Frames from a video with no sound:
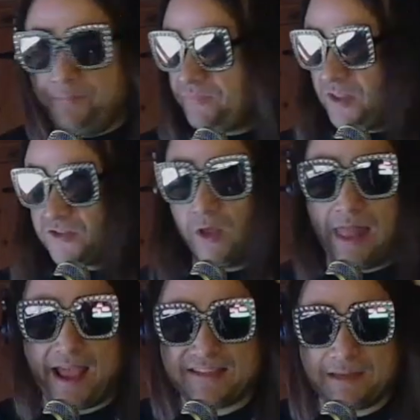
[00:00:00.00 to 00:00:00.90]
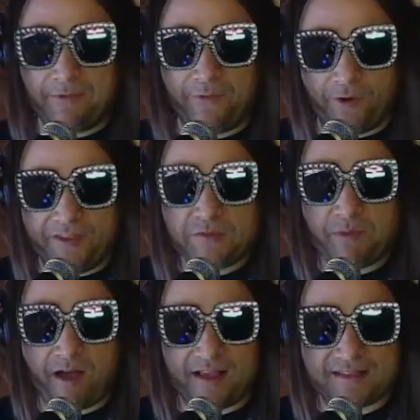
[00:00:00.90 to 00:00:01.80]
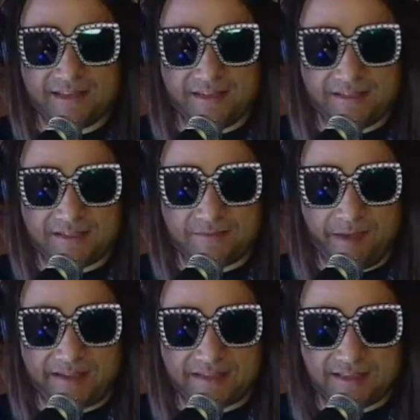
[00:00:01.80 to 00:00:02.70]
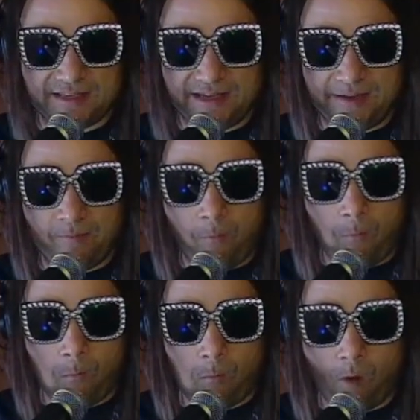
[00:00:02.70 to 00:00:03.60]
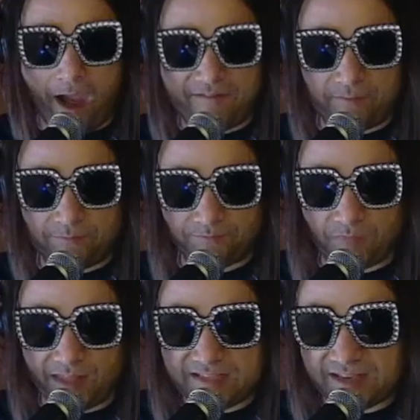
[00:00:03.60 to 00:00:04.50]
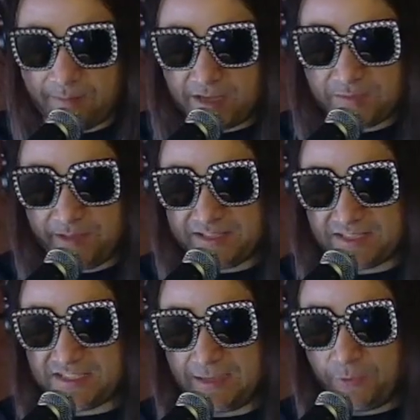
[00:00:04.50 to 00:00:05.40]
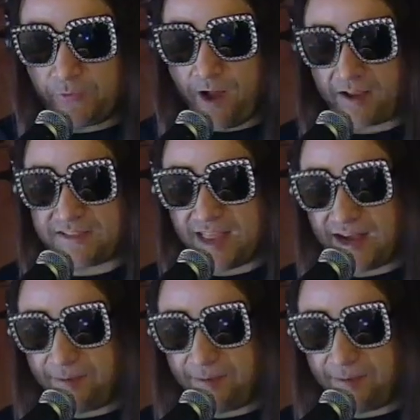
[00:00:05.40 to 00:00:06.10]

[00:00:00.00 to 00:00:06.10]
So like I said before, this boss is basically, I have him listed in my splits as Timu Rocksteady.